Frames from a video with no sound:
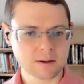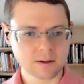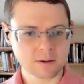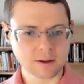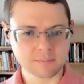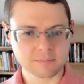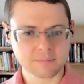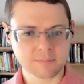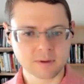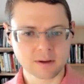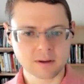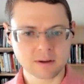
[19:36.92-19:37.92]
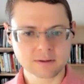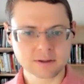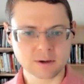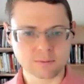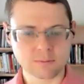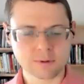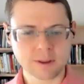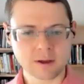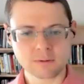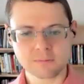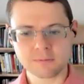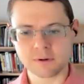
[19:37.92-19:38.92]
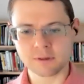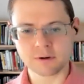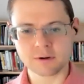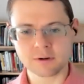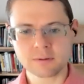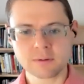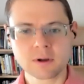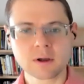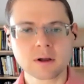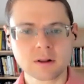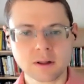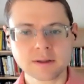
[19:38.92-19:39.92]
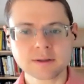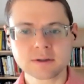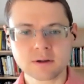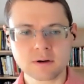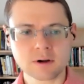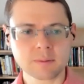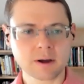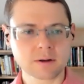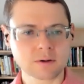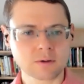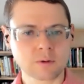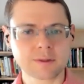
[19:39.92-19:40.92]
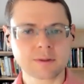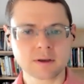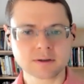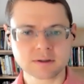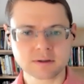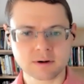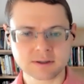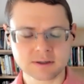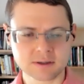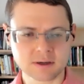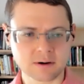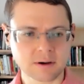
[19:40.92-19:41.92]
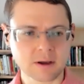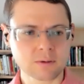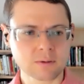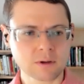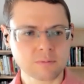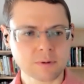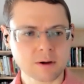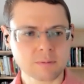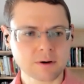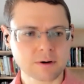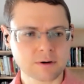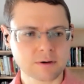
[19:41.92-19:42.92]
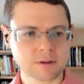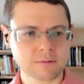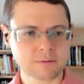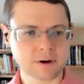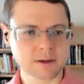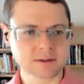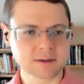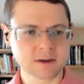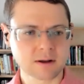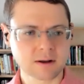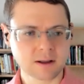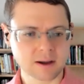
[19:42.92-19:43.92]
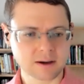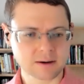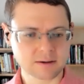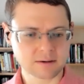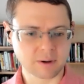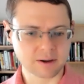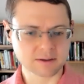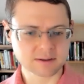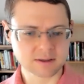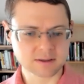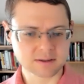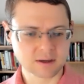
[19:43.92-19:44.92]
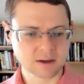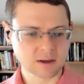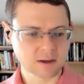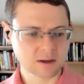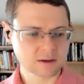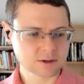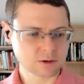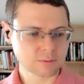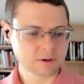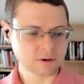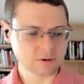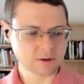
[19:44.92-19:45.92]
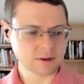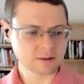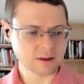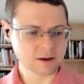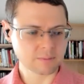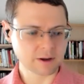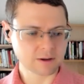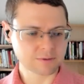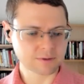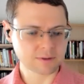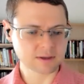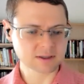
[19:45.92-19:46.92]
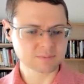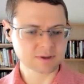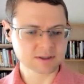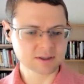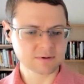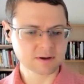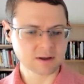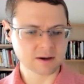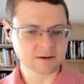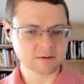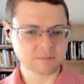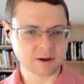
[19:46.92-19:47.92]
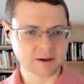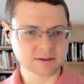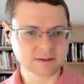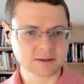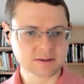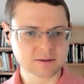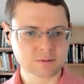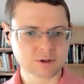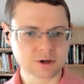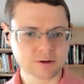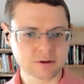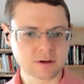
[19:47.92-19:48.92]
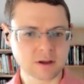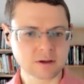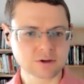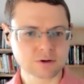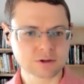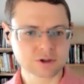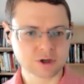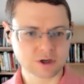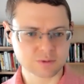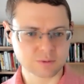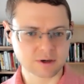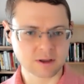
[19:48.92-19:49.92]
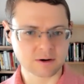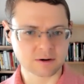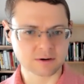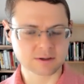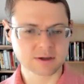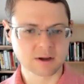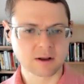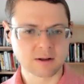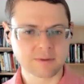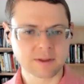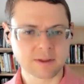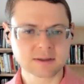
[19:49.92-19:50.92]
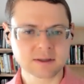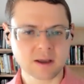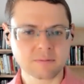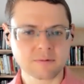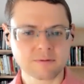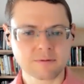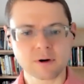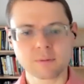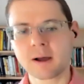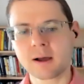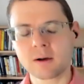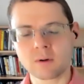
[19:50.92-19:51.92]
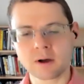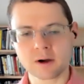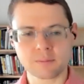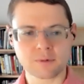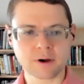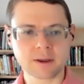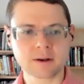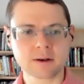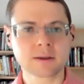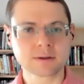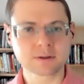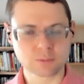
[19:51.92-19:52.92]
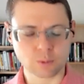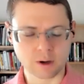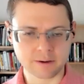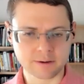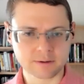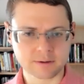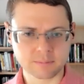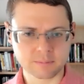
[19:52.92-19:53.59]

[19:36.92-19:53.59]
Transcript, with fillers: Okay, so without further ado, let's talk about what these risks are. Now, you've probably heard the phrase cognitive biases. So we'll be talking a lot about these specific cognitive biases, which are the dangerous judgment errors that stem from how our brain is wired.